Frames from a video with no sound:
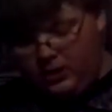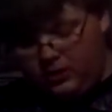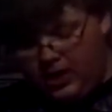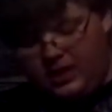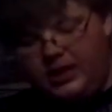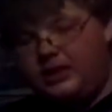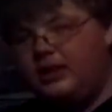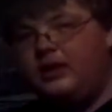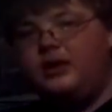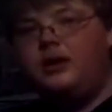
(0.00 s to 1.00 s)
You can
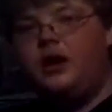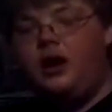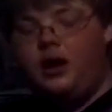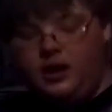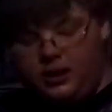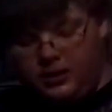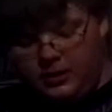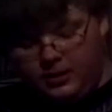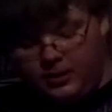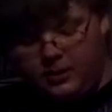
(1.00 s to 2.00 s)
get the
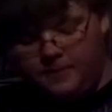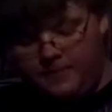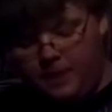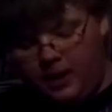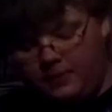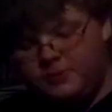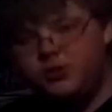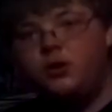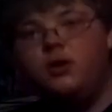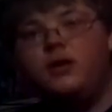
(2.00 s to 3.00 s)

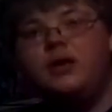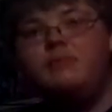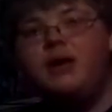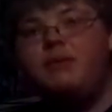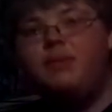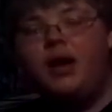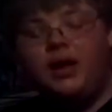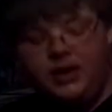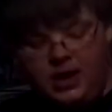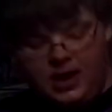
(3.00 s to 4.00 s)
optional Hitman
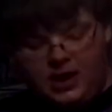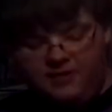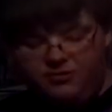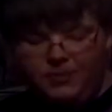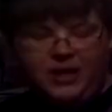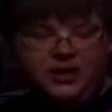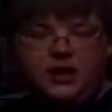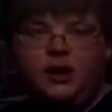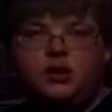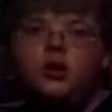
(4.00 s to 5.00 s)
mod. If you buy
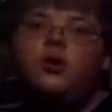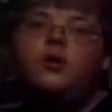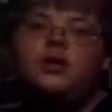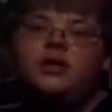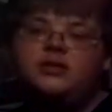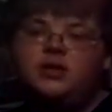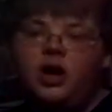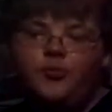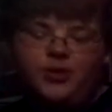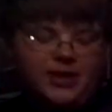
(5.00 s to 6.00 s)
the gun new, it does
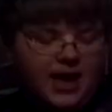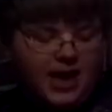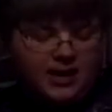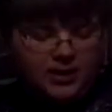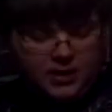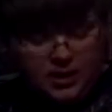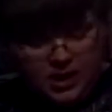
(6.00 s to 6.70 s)
come with that.